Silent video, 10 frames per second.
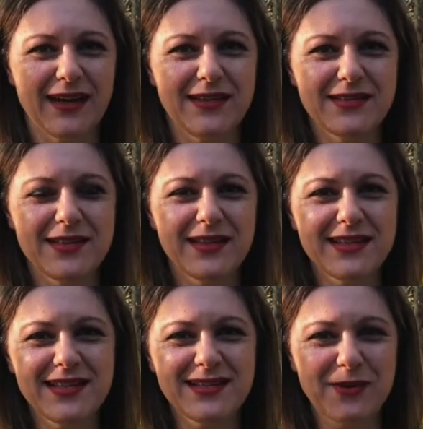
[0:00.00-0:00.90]
So
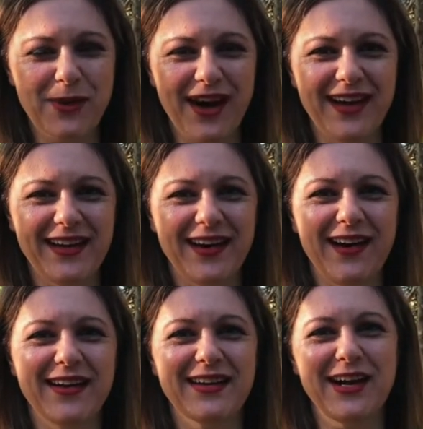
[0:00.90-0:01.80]
this is the way I
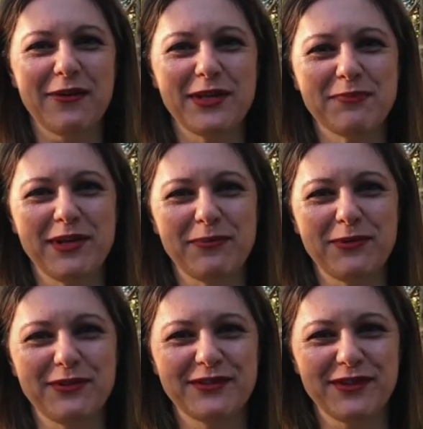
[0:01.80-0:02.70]
encourage
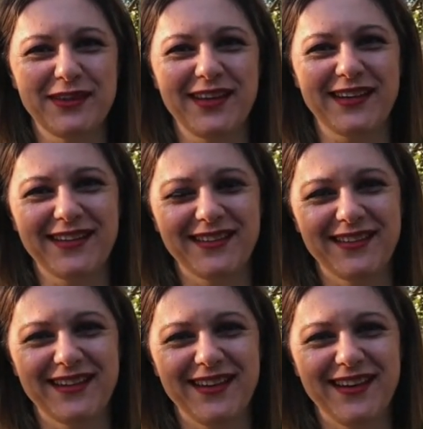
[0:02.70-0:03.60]
people to think,
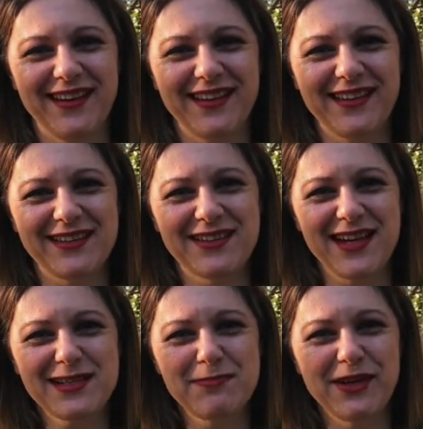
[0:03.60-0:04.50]
that
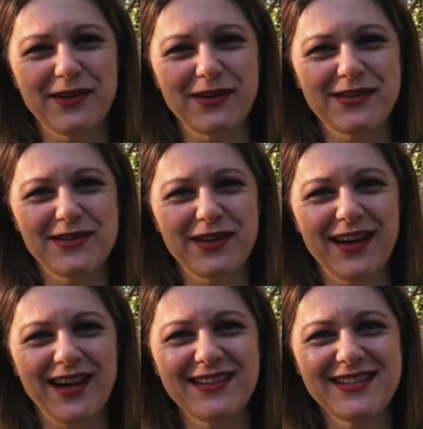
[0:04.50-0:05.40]
just because you
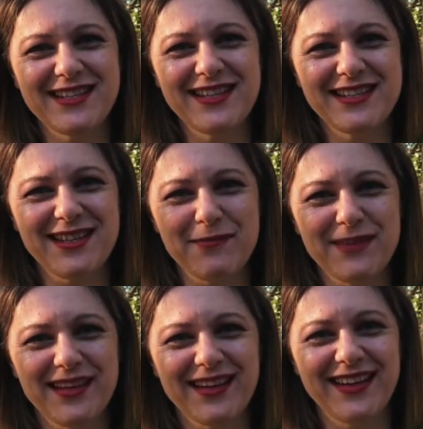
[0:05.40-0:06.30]
can't see
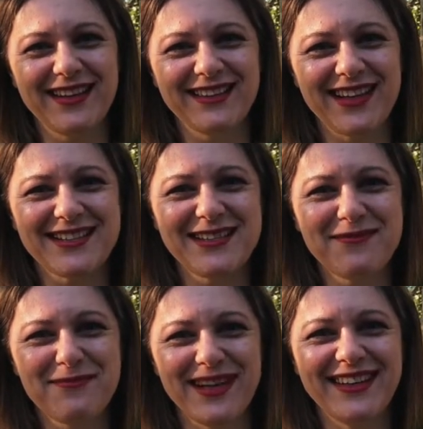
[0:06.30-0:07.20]
something, it doesn't
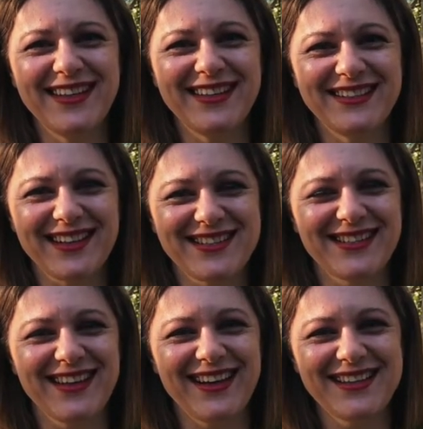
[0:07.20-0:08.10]
mean it
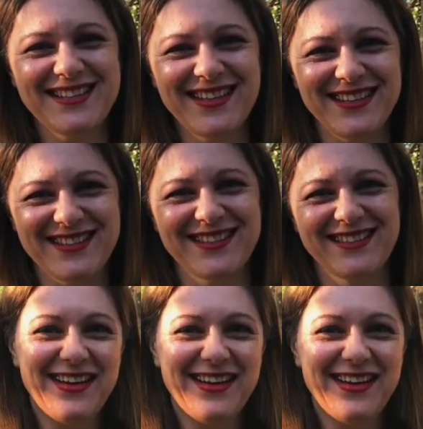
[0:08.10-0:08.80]
doesn't exist.